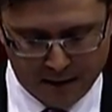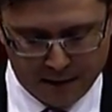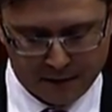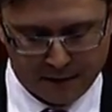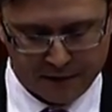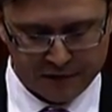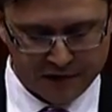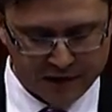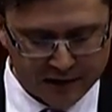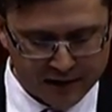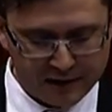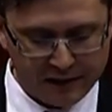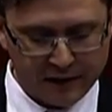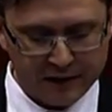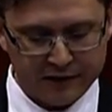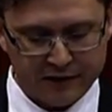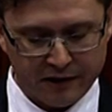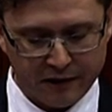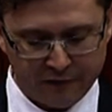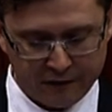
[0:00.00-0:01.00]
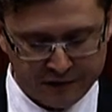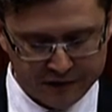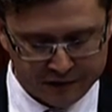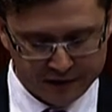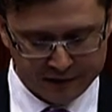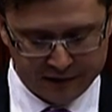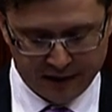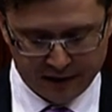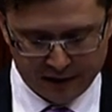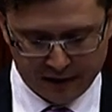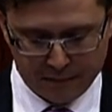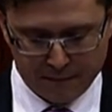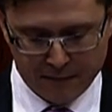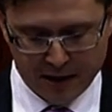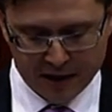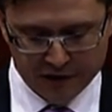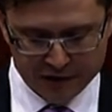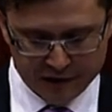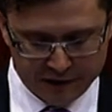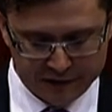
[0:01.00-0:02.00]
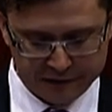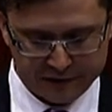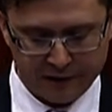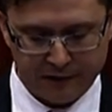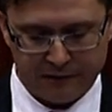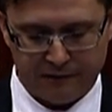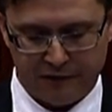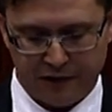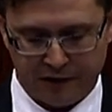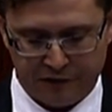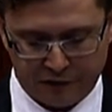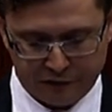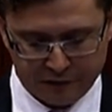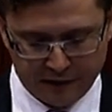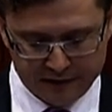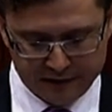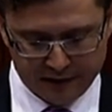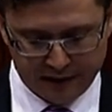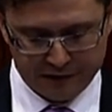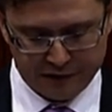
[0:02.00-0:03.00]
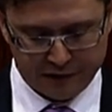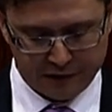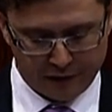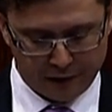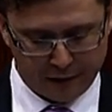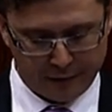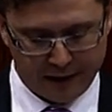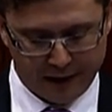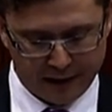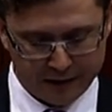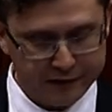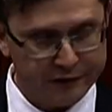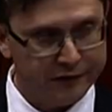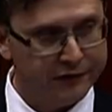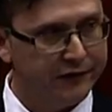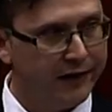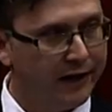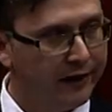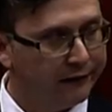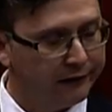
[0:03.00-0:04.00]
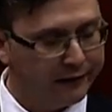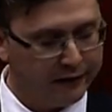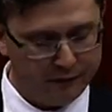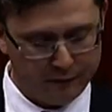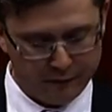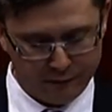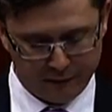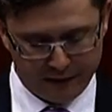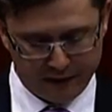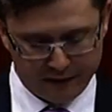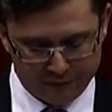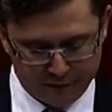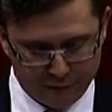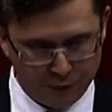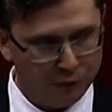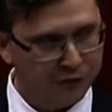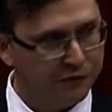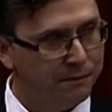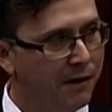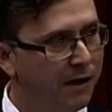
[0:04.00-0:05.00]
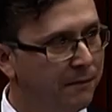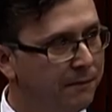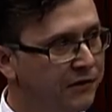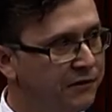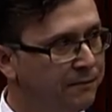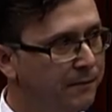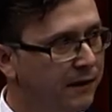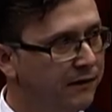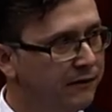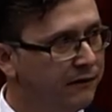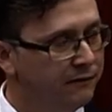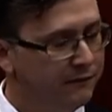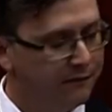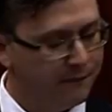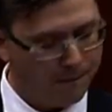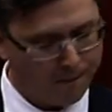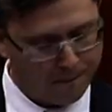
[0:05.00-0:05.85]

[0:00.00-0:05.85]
The sickening terrorist attack in Manchester just 3 days ago has sadly reinforced my perspective.